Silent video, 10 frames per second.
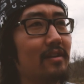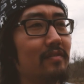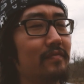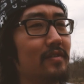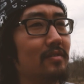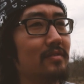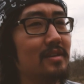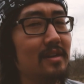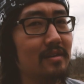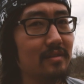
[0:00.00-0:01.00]
don't feel
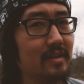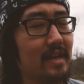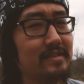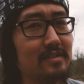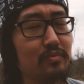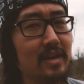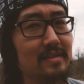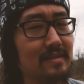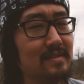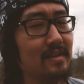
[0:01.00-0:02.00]
nearly as
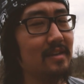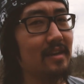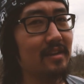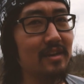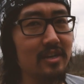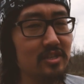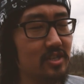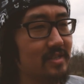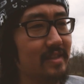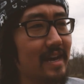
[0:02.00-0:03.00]
depressed as I did
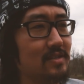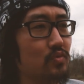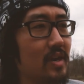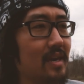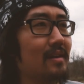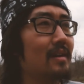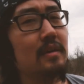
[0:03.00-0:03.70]
just last week.